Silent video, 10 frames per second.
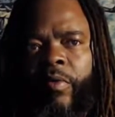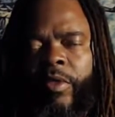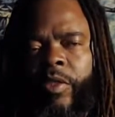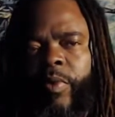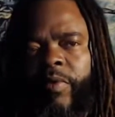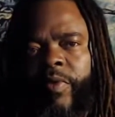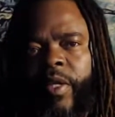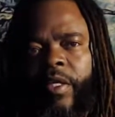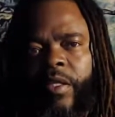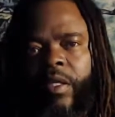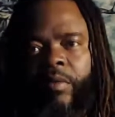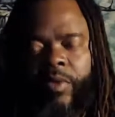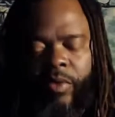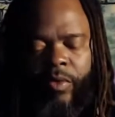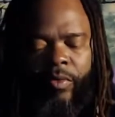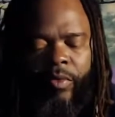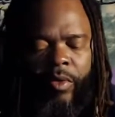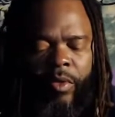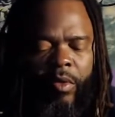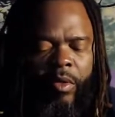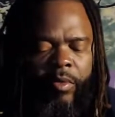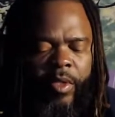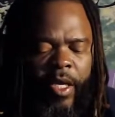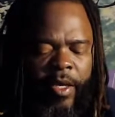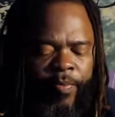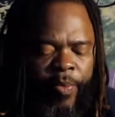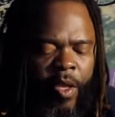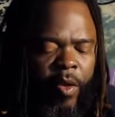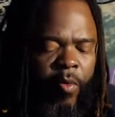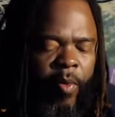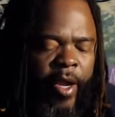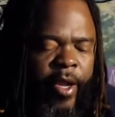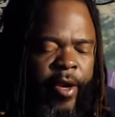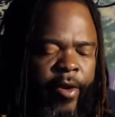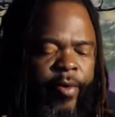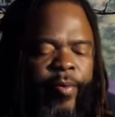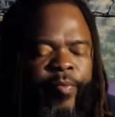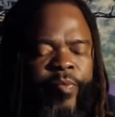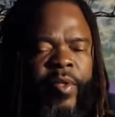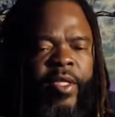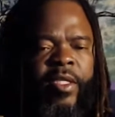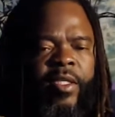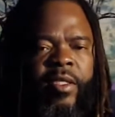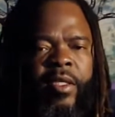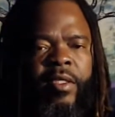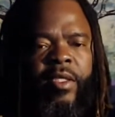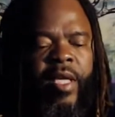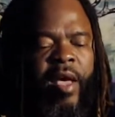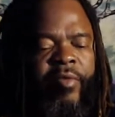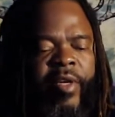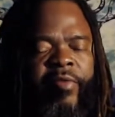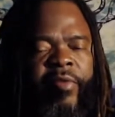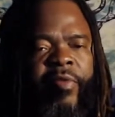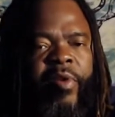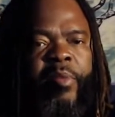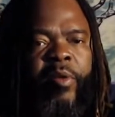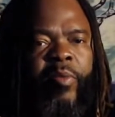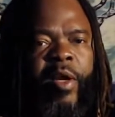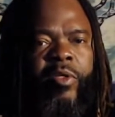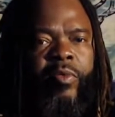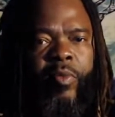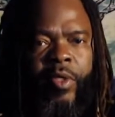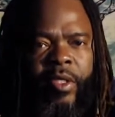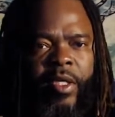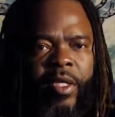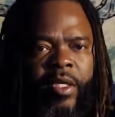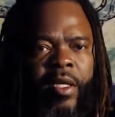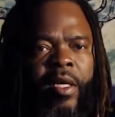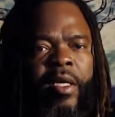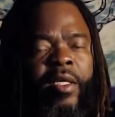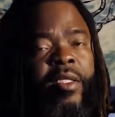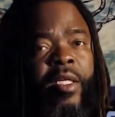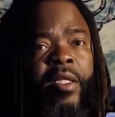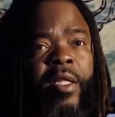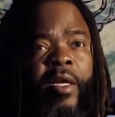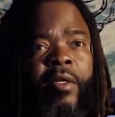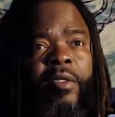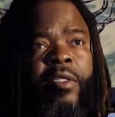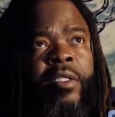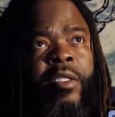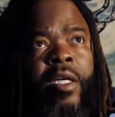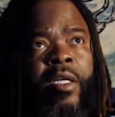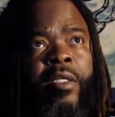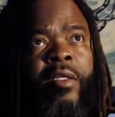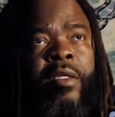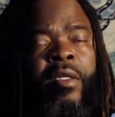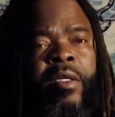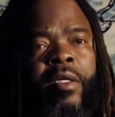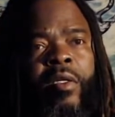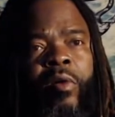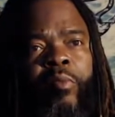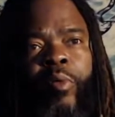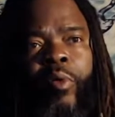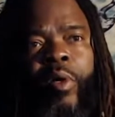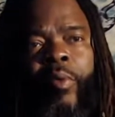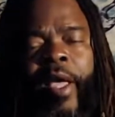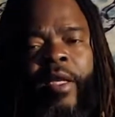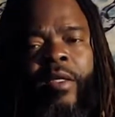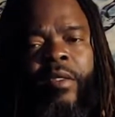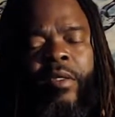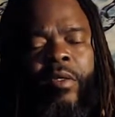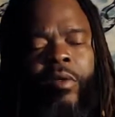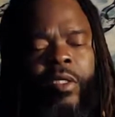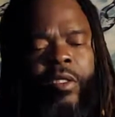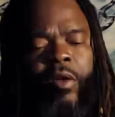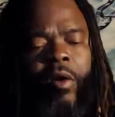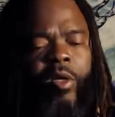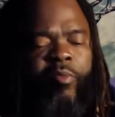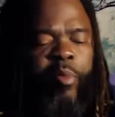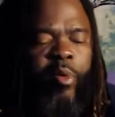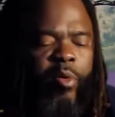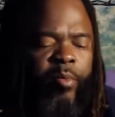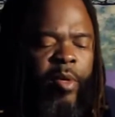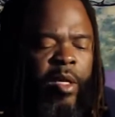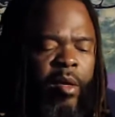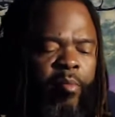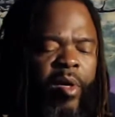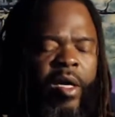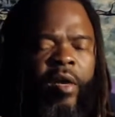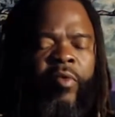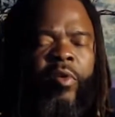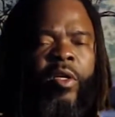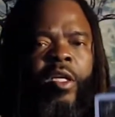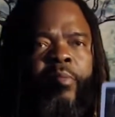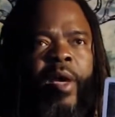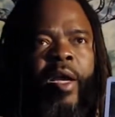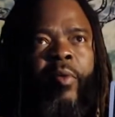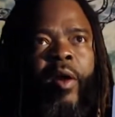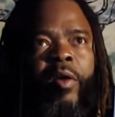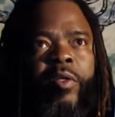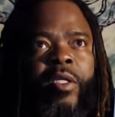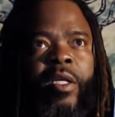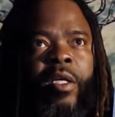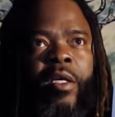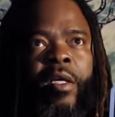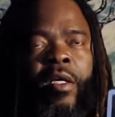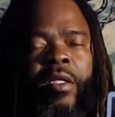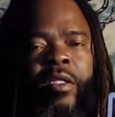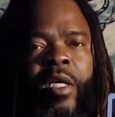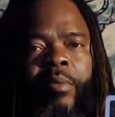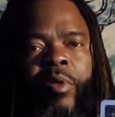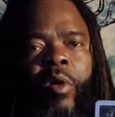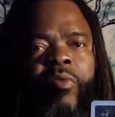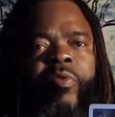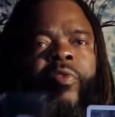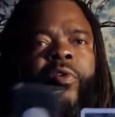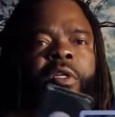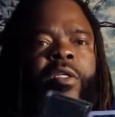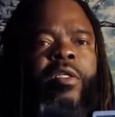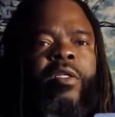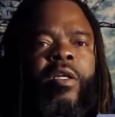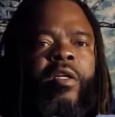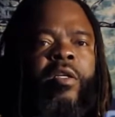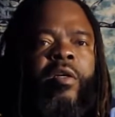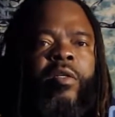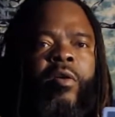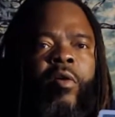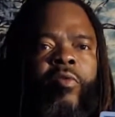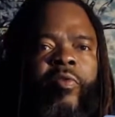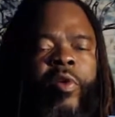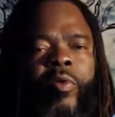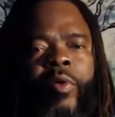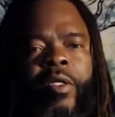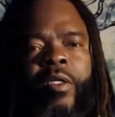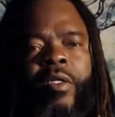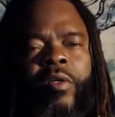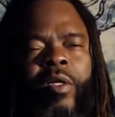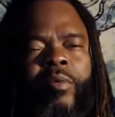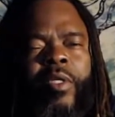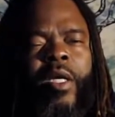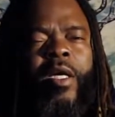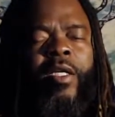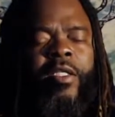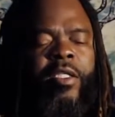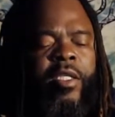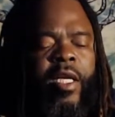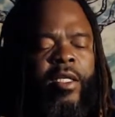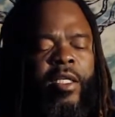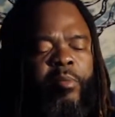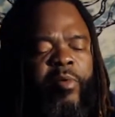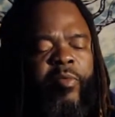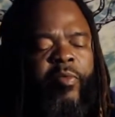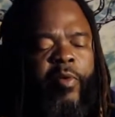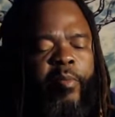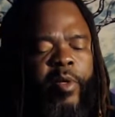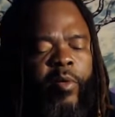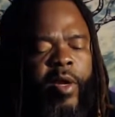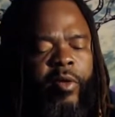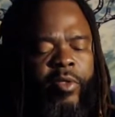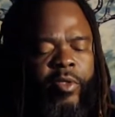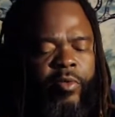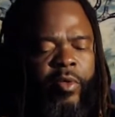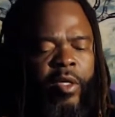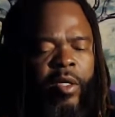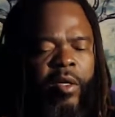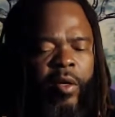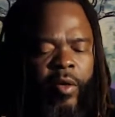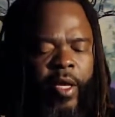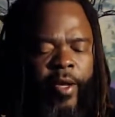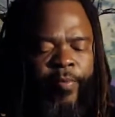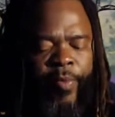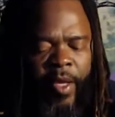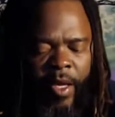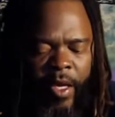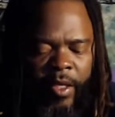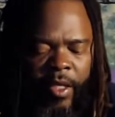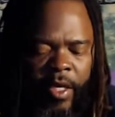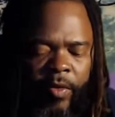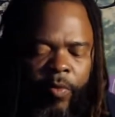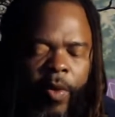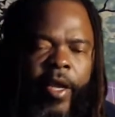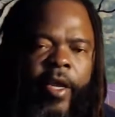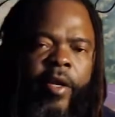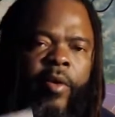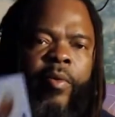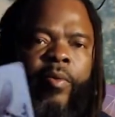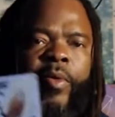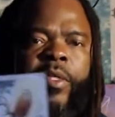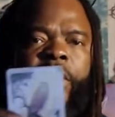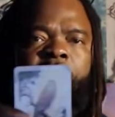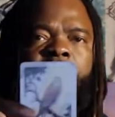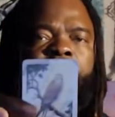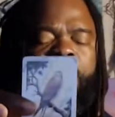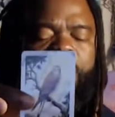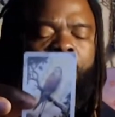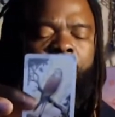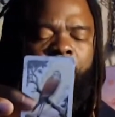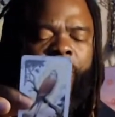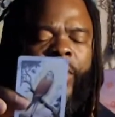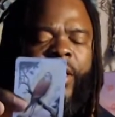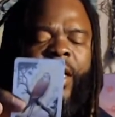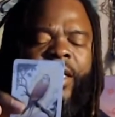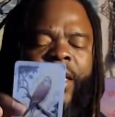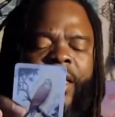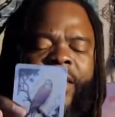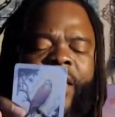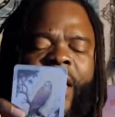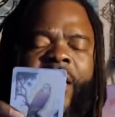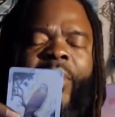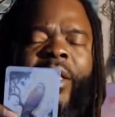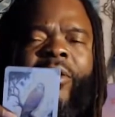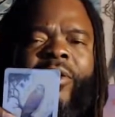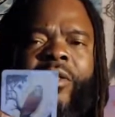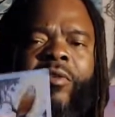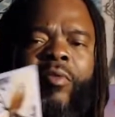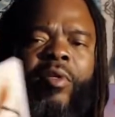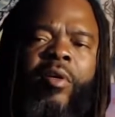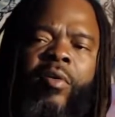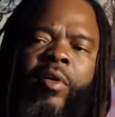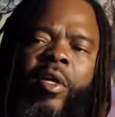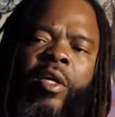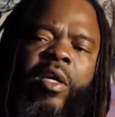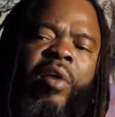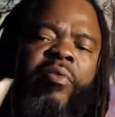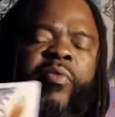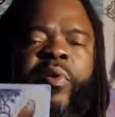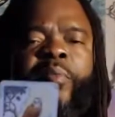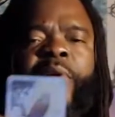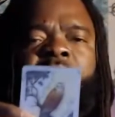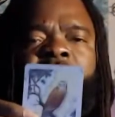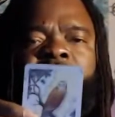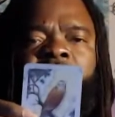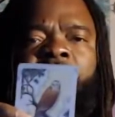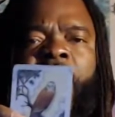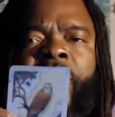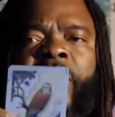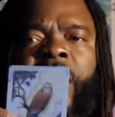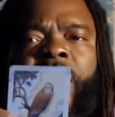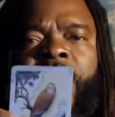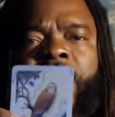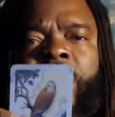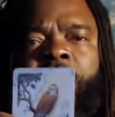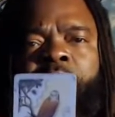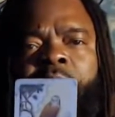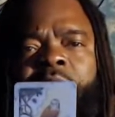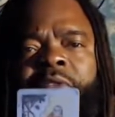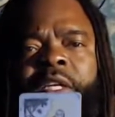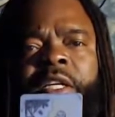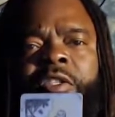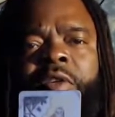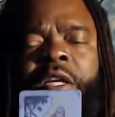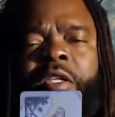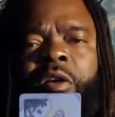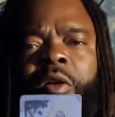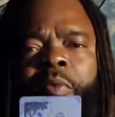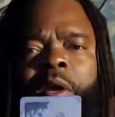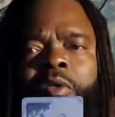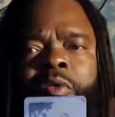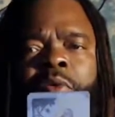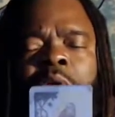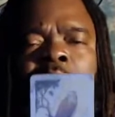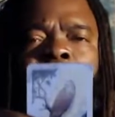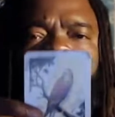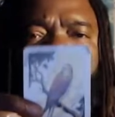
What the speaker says: things to come to you. You know what I'm saying? Right here, this is just having that fulfillment around you. Once again, sitting there, just chilling, bored, waiting. That's the card of boredom. But if you look in the background, you see these cups are overflowing. They're overflowing. You know what I'm saying? It's just like nothing but fulfillment around you. Okay. And then right here, once again, this is all really kind of like the same energy going on. You have fulfillment and everything. Everything it is that you want, everything that you need is all around you. But